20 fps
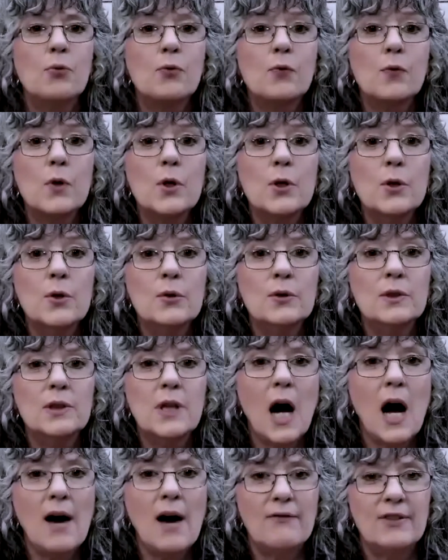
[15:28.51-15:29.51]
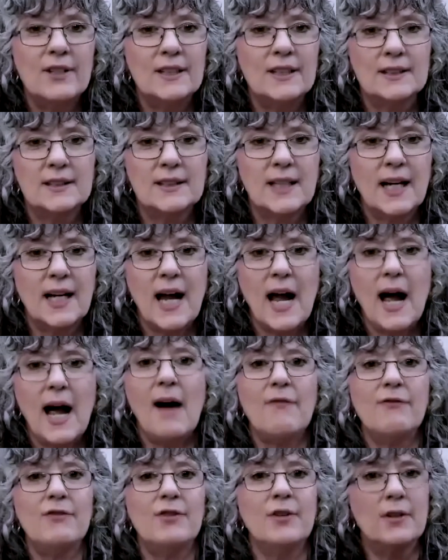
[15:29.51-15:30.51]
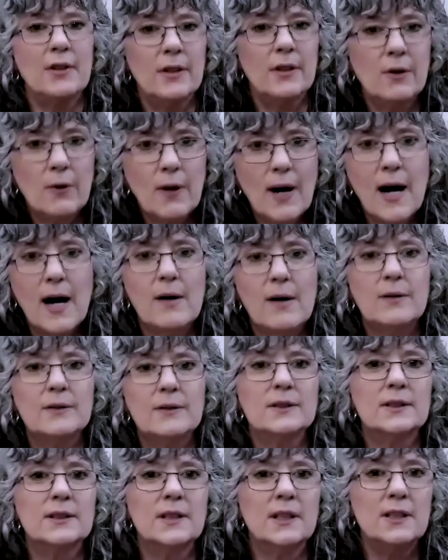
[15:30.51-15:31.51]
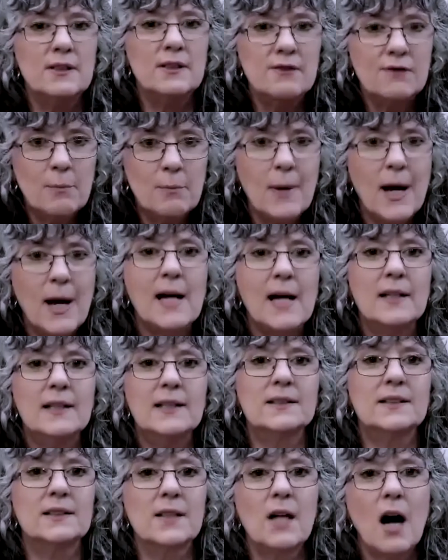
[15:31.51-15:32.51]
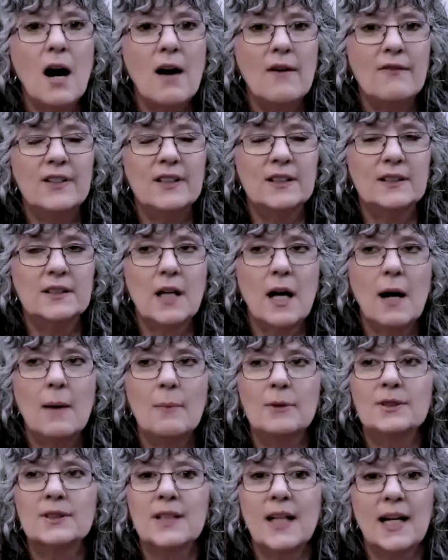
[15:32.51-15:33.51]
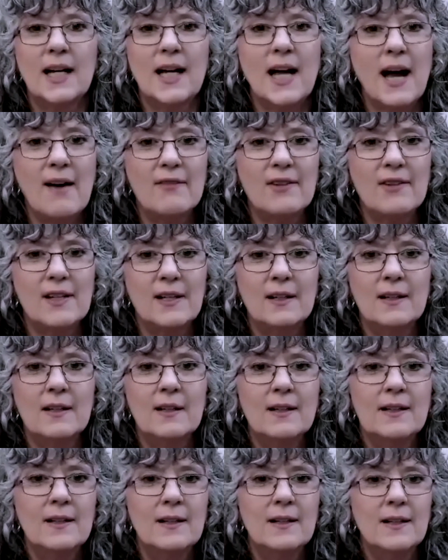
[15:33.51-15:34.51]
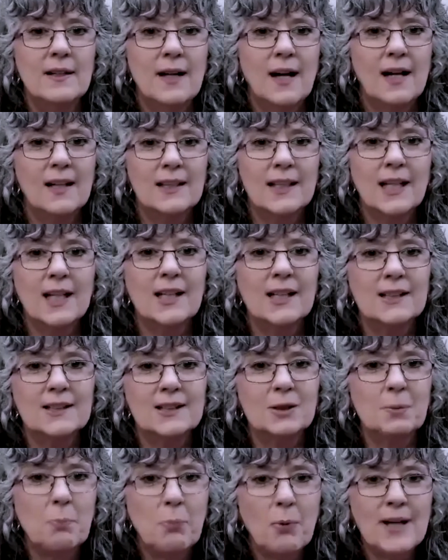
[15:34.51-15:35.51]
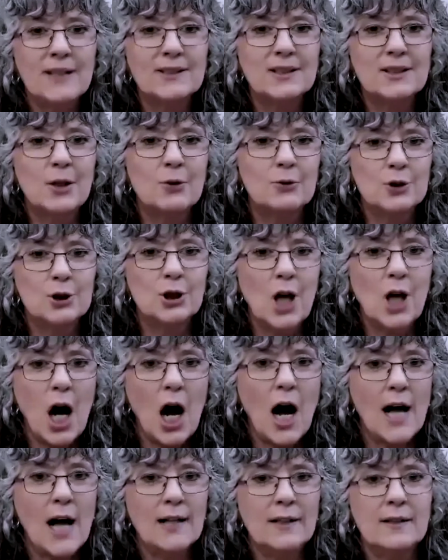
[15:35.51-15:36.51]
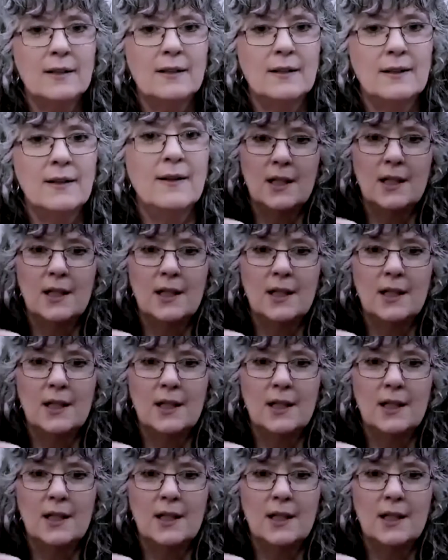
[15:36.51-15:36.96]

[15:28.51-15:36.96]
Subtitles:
brewed coffee. It's like after the grounds and you've made this coffee, it's almost like having a little espresso shot.